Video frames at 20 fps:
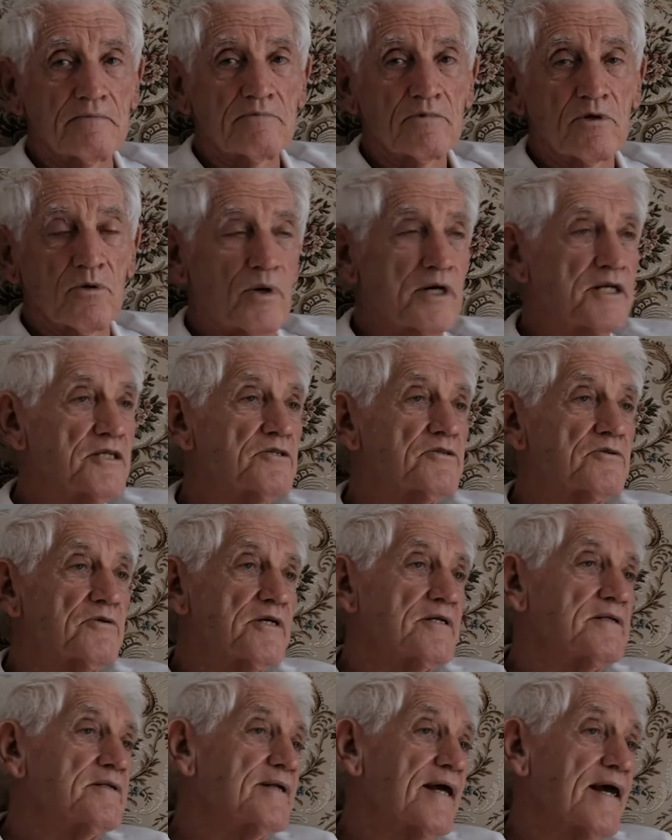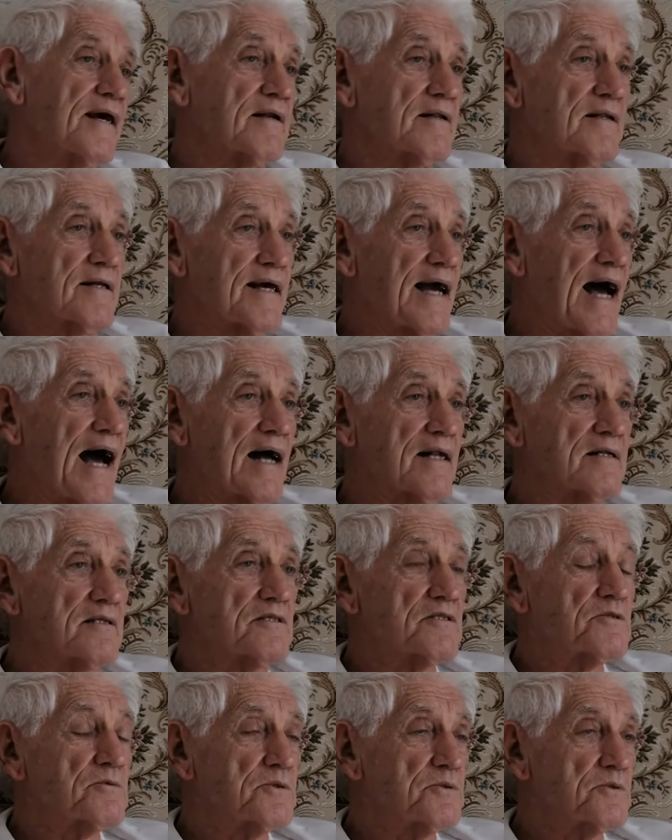Queen Street down to the
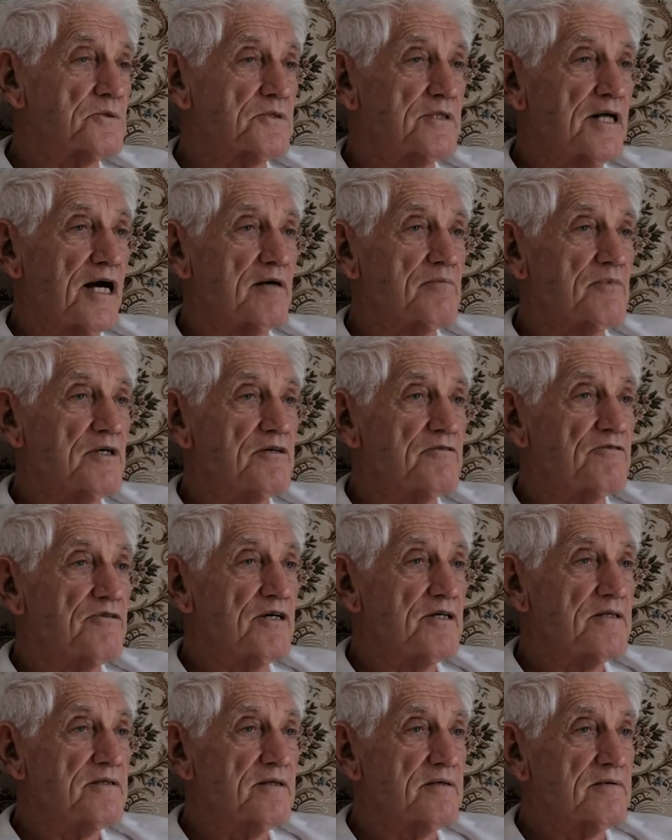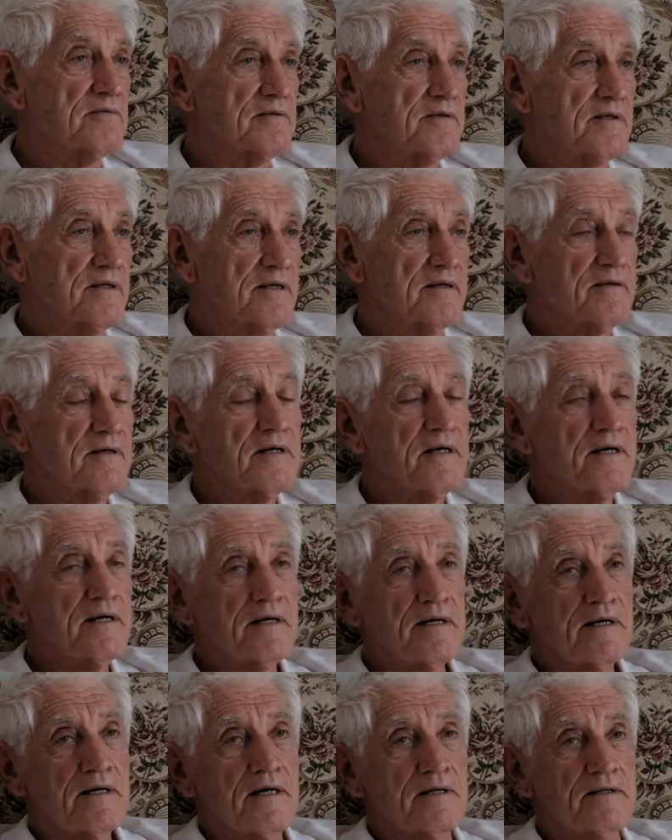Gardens, which was no mean feat,
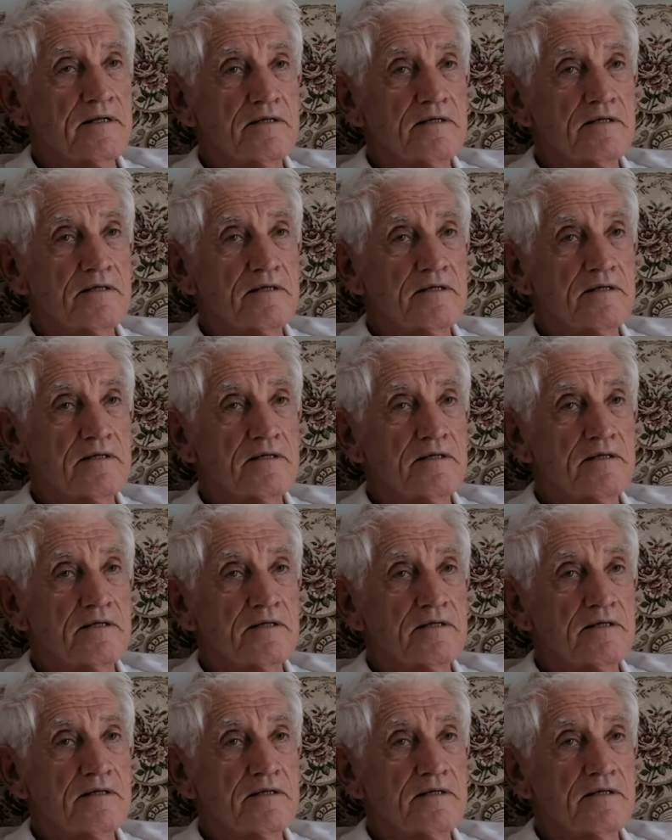and